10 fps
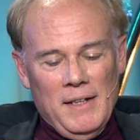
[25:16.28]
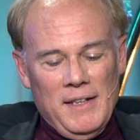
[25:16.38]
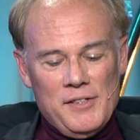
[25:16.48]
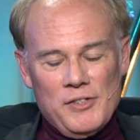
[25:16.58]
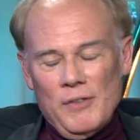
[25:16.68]

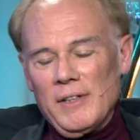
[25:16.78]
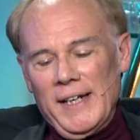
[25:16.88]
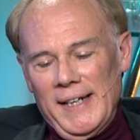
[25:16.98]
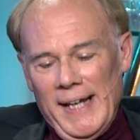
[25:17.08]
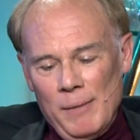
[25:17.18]
This
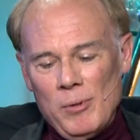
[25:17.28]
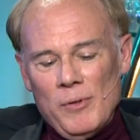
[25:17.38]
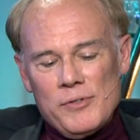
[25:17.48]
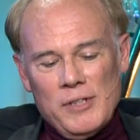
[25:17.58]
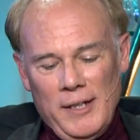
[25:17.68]
certainly
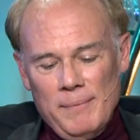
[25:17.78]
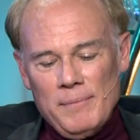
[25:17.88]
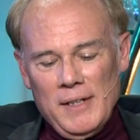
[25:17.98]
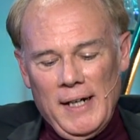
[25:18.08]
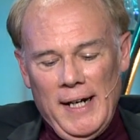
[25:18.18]
enables um,
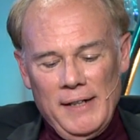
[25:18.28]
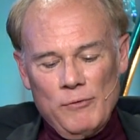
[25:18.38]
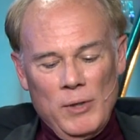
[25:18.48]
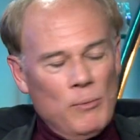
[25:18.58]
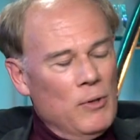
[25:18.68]
the kind of
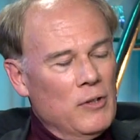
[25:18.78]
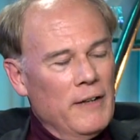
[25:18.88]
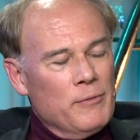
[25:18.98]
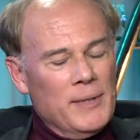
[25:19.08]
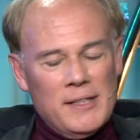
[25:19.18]
one world
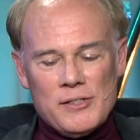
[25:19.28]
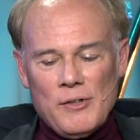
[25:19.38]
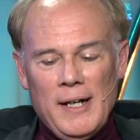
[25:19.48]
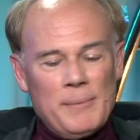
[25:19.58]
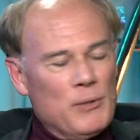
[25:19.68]
government
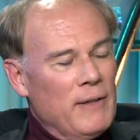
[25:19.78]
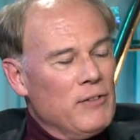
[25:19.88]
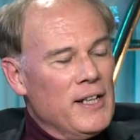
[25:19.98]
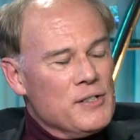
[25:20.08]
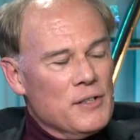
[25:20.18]
described in
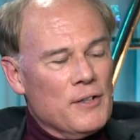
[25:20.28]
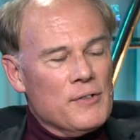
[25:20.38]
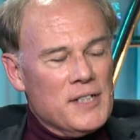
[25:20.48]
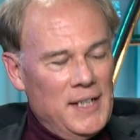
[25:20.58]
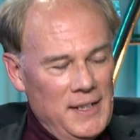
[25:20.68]
Revelation
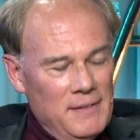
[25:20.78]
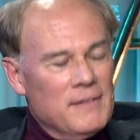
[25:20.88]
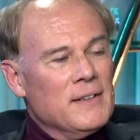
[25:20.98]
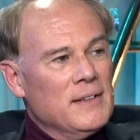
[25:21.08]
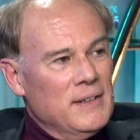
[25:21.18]
thirteen.
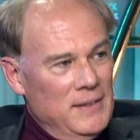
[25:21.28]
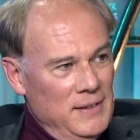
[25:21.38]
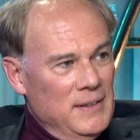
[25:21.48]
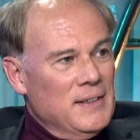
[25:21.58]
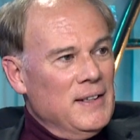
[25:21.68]

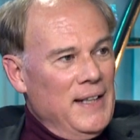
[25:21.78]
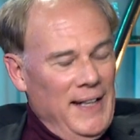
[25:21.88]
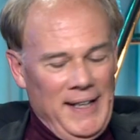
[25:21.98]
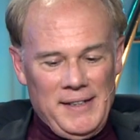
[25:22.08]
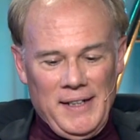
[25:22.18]

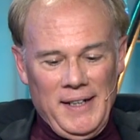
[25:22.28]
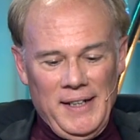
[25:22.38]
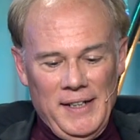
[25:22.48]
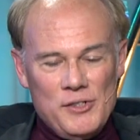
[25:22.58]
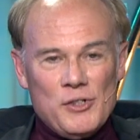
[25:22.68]
Absolutely. And uh,
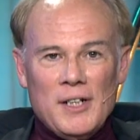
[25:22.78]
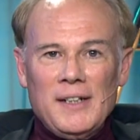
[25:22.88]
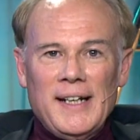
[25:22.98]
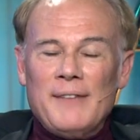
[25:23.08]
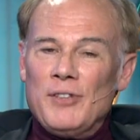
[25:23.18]
it is
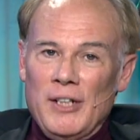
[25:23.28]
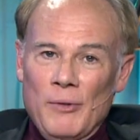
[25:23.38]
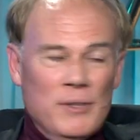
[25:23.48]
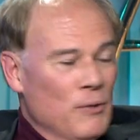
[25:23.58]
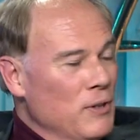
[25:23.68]
chilling if you
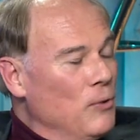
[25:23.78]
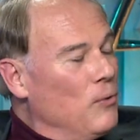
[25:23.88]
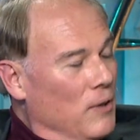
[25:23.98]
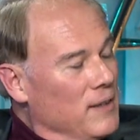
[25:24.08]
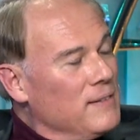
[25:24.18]
don't know the
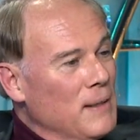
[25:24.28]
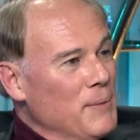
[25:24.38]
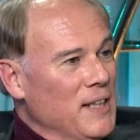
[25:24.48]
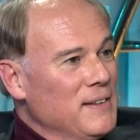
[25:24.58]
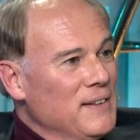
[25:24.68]
Lord. I
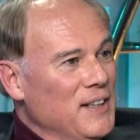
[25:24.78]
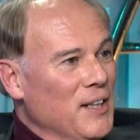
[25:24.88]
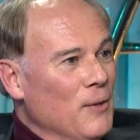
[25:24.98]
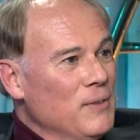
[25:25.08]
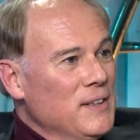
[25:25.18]
mean, you
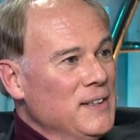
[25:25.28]
know,